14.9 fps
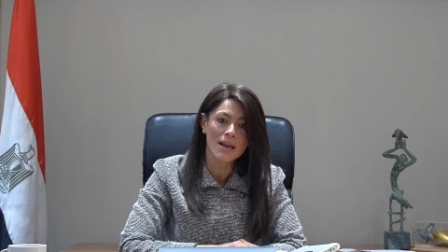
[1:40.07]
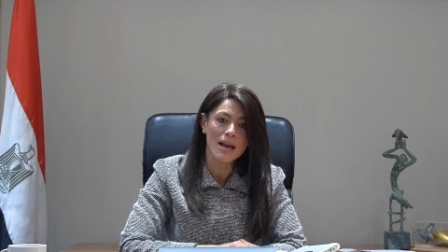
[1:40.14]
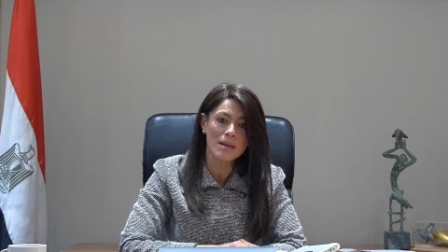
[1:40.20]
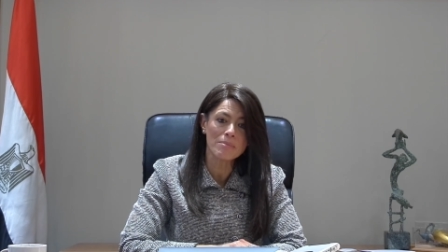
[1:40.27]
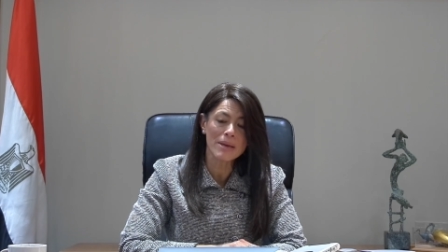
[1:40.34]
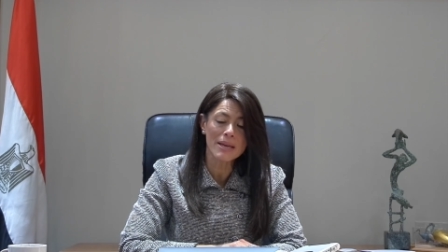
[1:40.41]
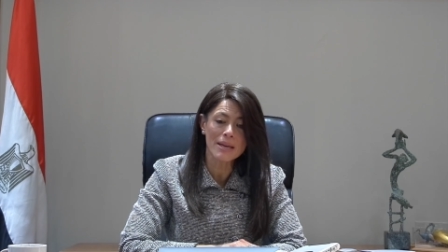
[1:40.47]

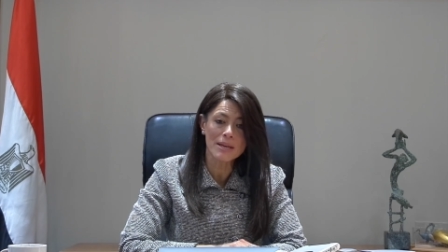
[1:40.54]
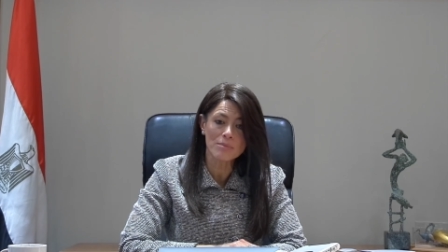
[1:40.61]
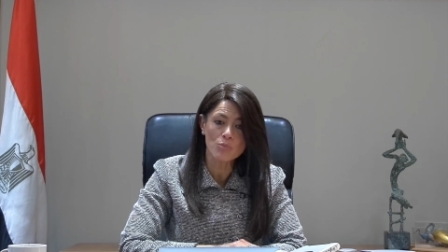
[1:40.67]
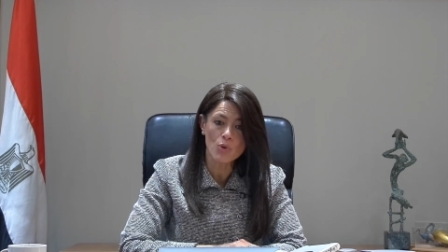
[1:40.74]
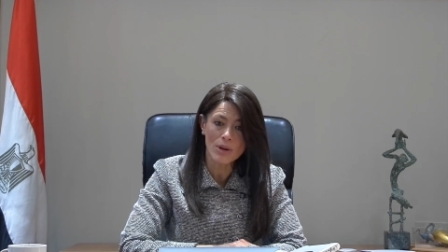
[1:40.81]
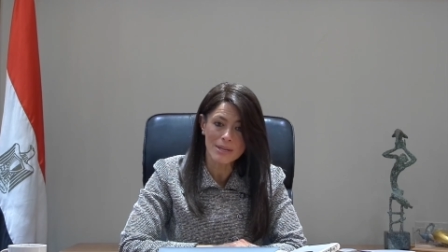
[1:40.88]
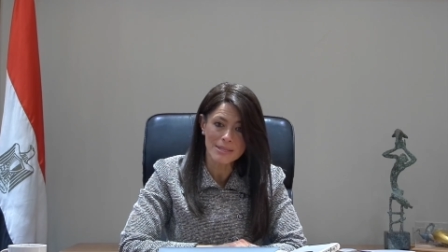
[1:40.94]
and making
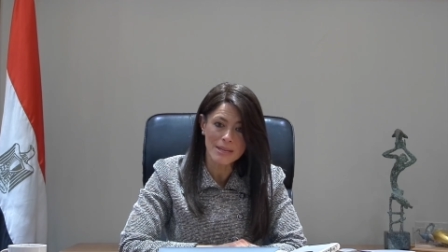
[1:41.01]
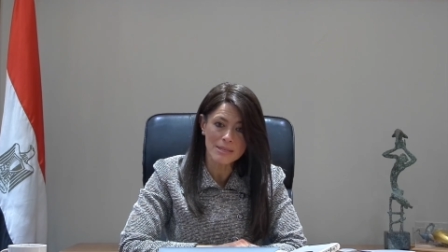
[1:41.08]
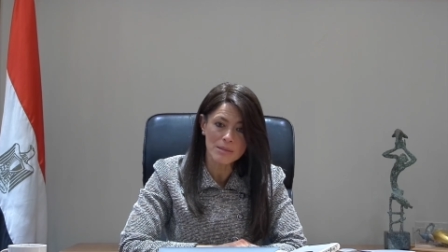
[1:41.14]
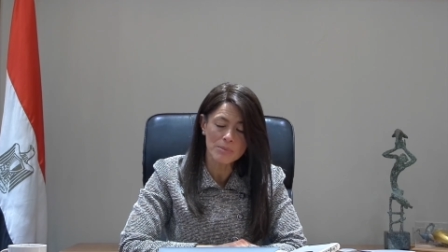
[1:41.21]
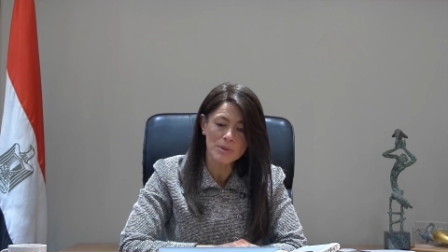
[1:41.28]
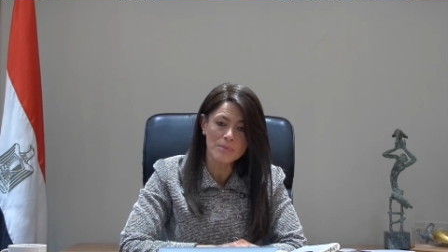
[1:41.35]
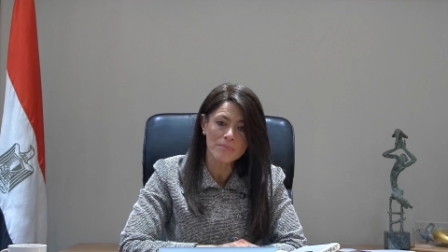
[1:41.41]
it more
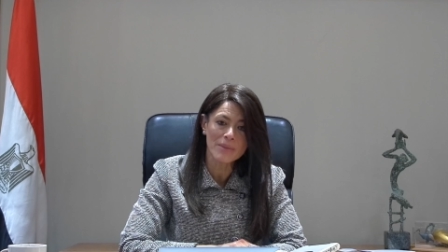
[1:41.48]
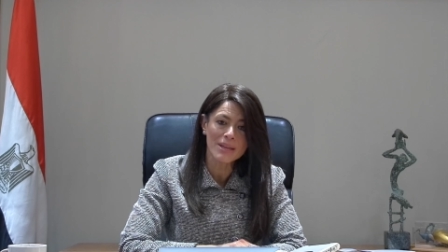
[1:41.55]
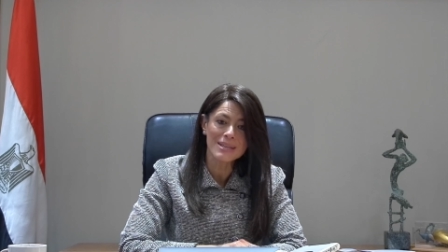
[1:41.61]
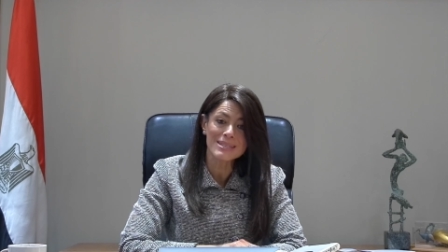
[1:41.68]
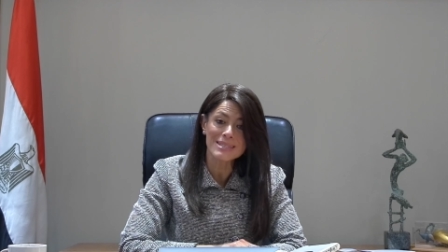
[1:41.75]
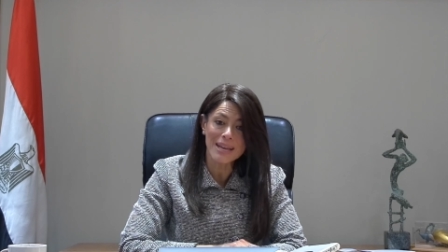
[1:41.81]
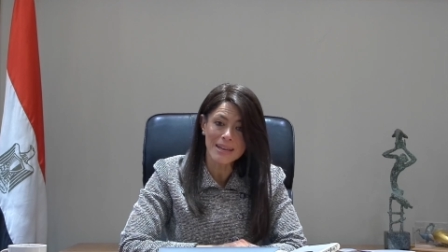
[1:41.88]
accessible.
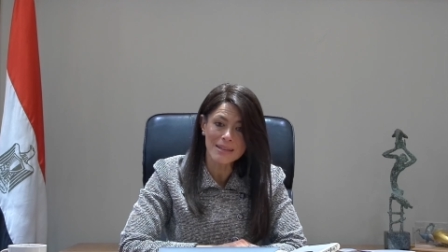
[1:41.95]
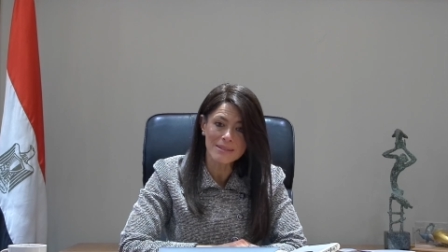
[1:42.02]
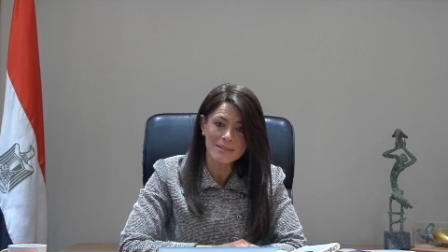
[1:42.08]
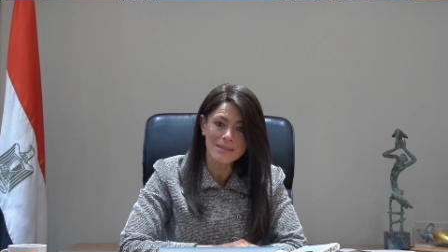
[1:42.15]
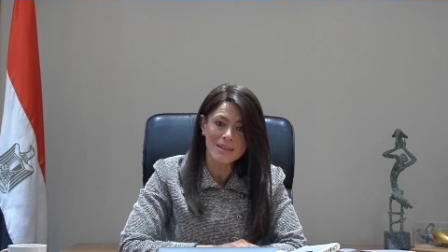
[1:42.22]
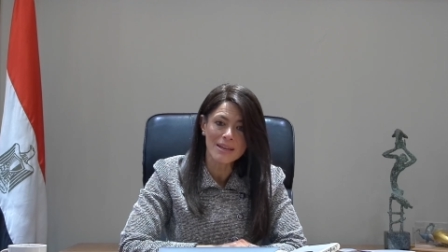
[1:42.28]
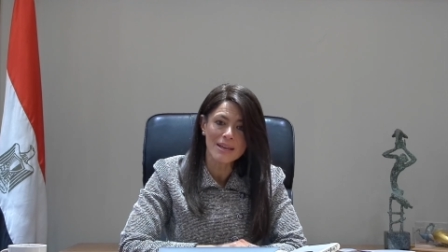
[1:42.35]
Second,